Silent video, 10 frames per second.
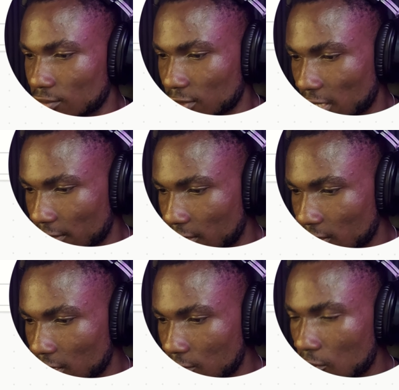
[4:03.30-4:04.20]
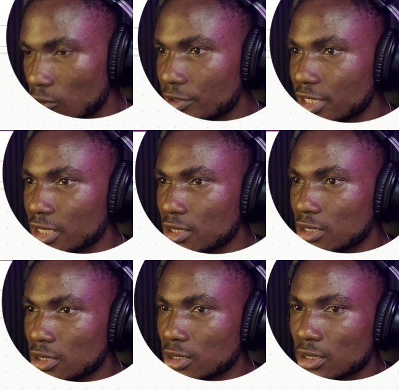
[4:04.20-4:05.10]
I think that's all we need,
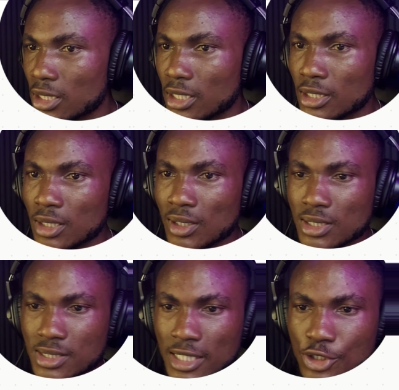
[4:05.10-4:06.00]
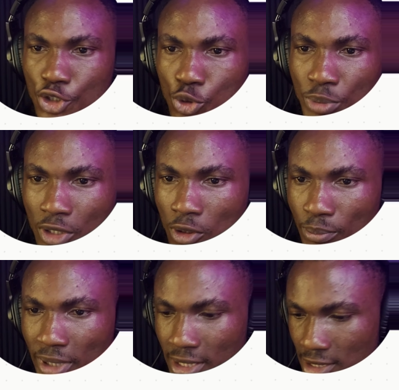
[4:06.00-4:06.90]
and our design should be
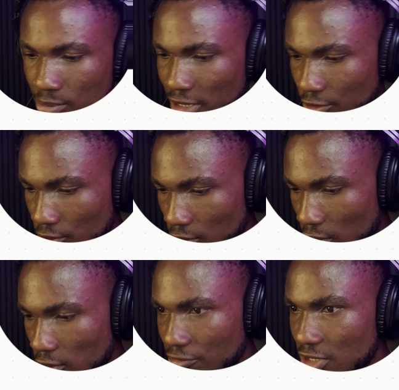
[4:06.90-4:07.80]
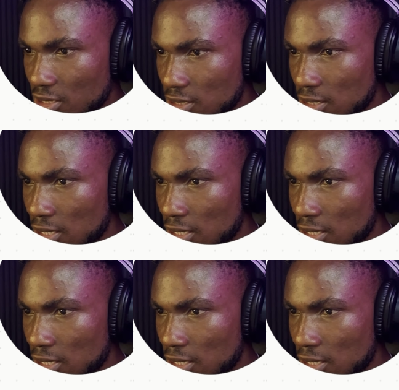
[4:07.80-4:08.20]
complete by doing all of these.